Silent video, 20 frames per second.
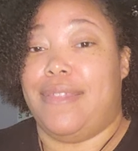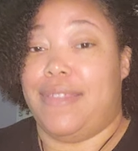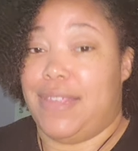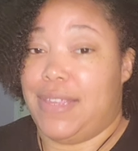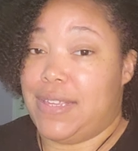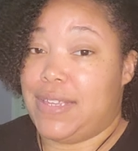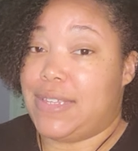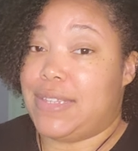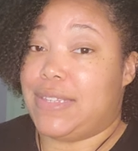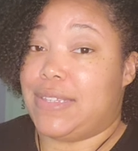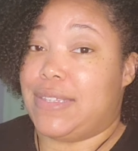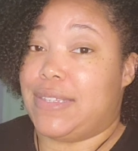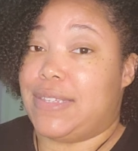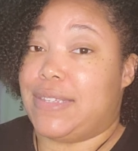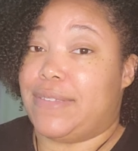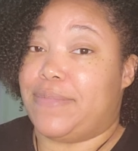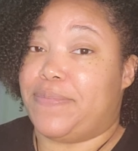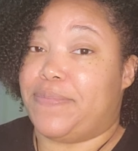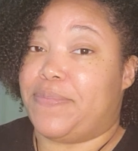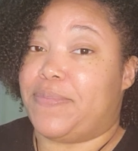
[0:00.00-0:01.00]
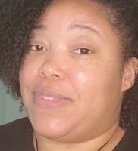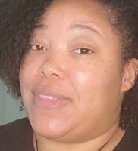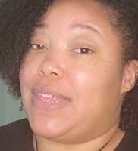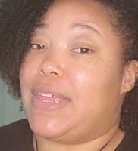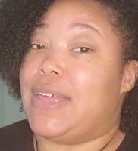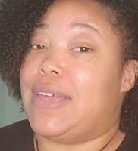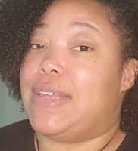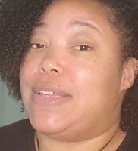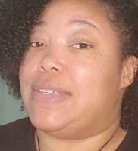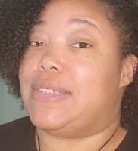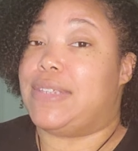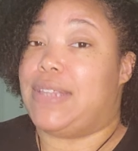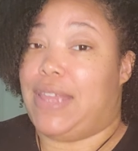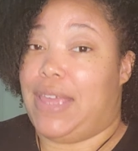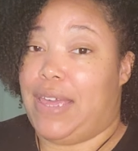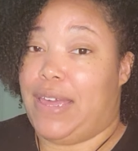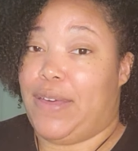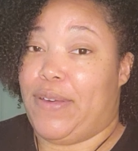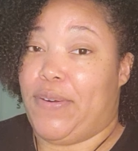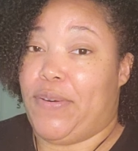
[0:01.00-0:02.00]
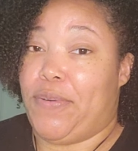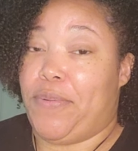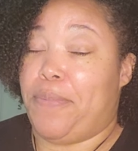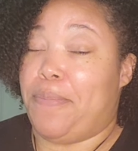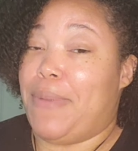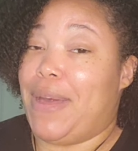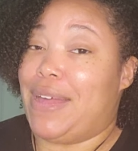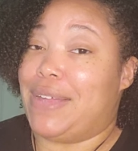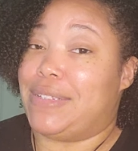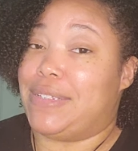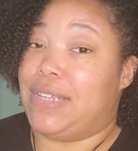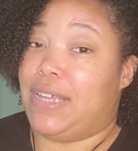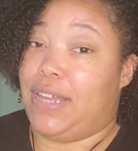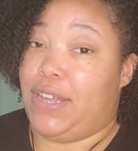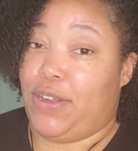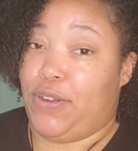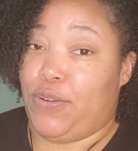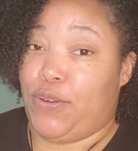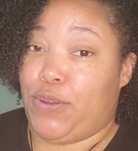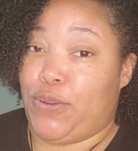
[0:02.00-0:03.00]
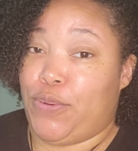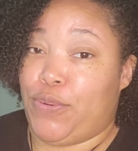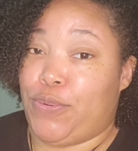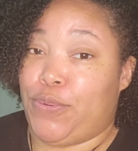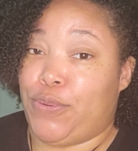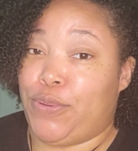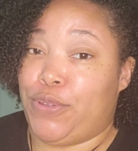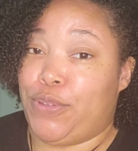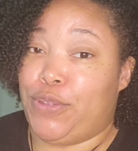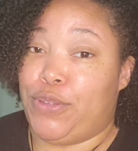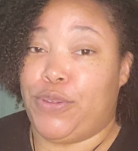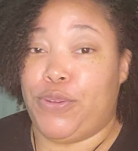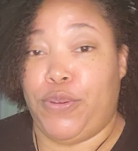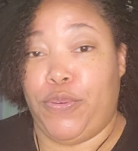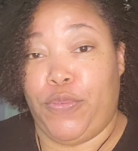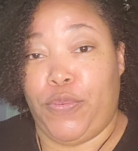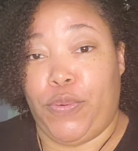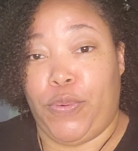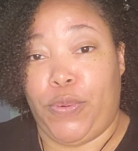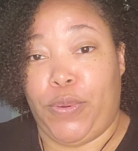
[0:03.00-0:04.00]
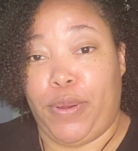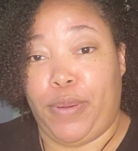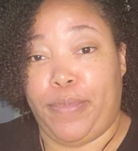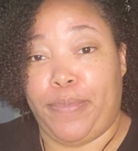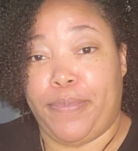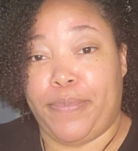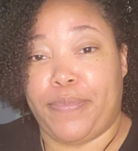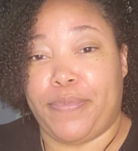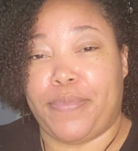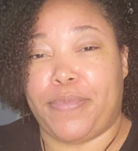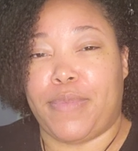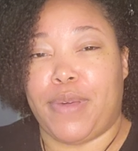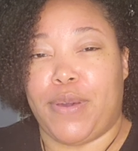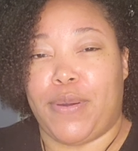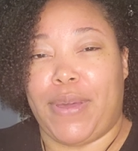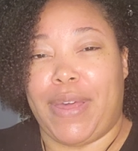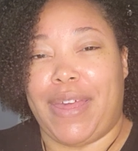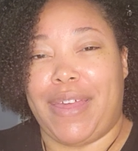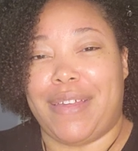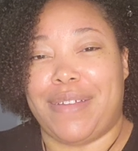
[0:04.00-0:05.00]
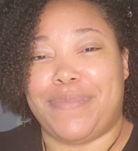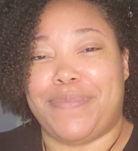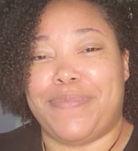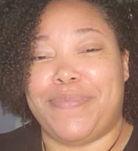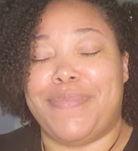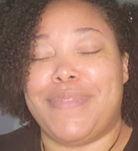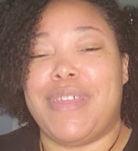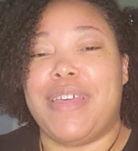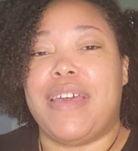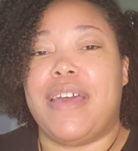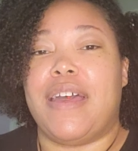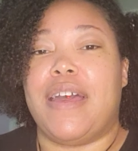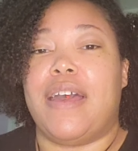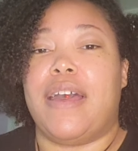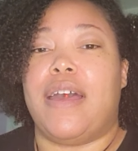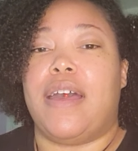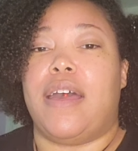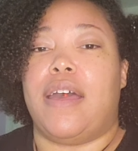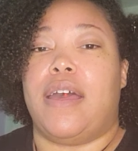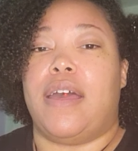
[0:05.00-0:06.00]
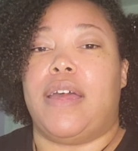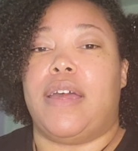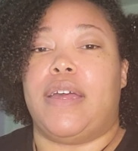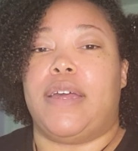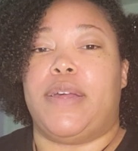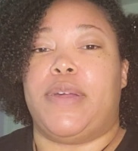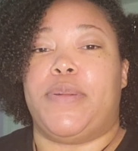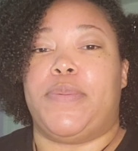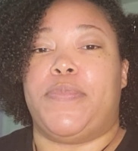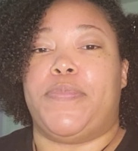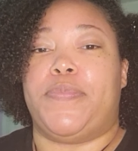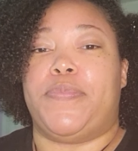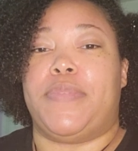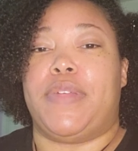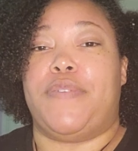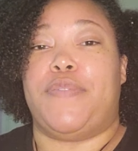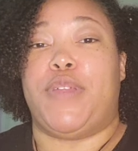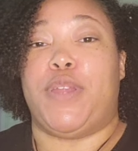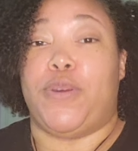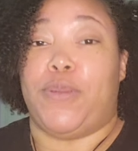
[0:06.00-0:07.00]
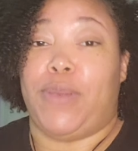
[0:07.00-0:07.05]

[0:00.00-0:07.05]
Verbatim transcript: this is now my tarot uniform Okay? Um, if you